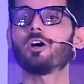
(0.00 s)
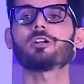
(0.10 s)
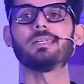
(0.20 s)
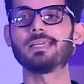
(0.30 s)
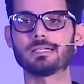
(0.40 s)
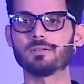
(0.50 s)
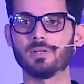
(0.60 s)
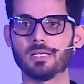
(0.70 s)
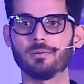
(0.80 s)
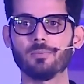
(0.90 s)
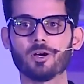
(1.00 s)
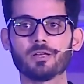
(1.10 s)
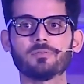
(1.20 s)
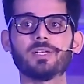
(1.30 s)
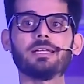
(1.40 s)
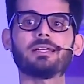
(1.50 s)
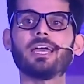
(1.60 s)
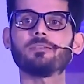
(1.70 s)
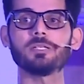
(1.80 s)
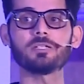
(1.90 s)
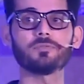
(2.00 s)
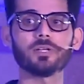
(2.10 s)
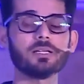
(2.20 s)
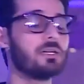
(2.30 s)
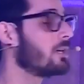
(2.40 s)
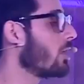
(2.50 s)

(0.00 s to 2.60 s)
not negatively. Because if the data has been drifted,